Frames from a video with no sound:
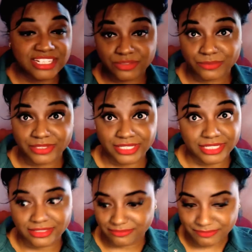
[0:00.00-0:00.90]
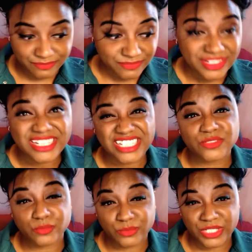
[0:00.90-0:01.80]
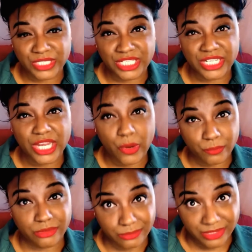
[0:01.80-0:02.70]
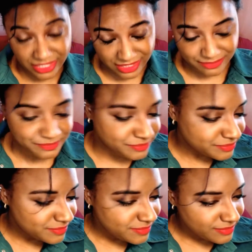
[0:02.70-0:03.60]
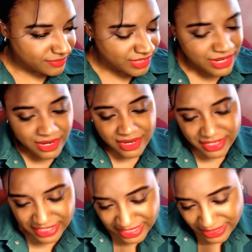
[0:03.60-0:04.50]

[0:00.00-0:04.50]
really good. It's really good. The next